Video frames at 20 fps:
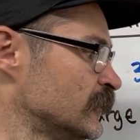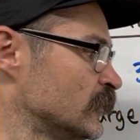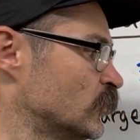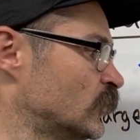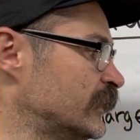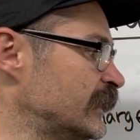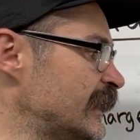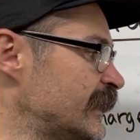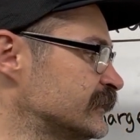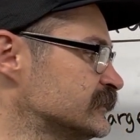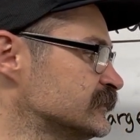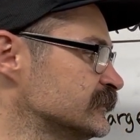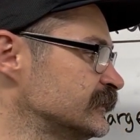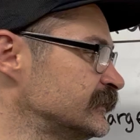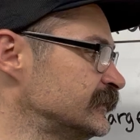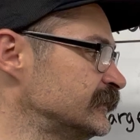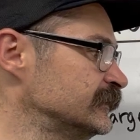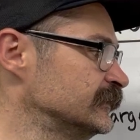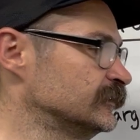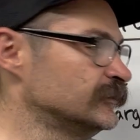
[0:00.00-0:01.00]
We
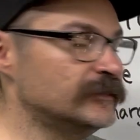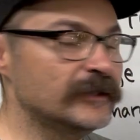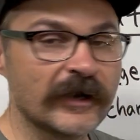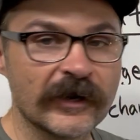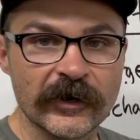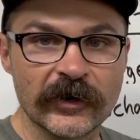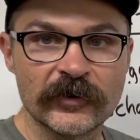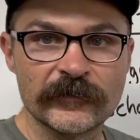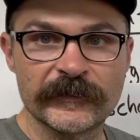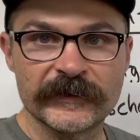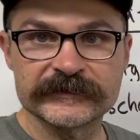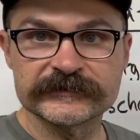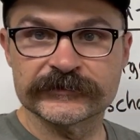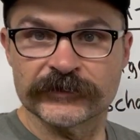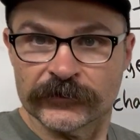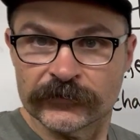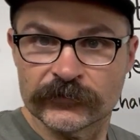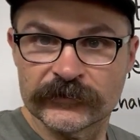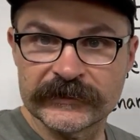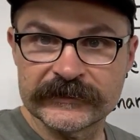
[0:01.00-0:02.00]
actually know, based
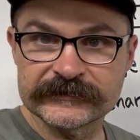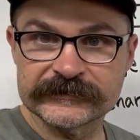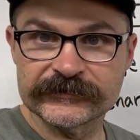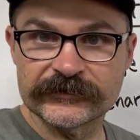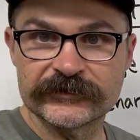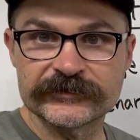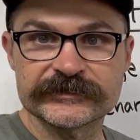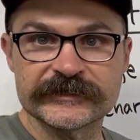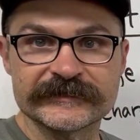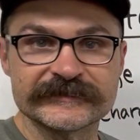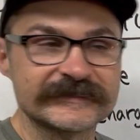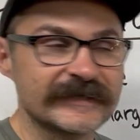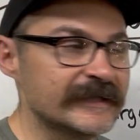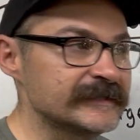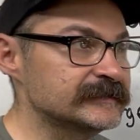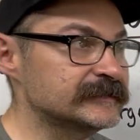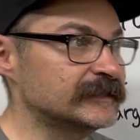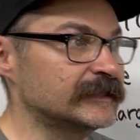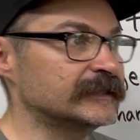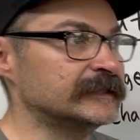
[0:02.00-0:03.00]
on research and
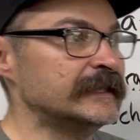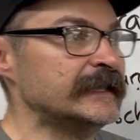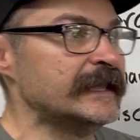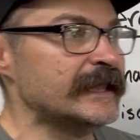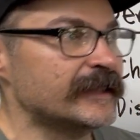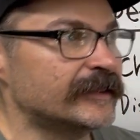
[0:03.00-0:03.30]
testing,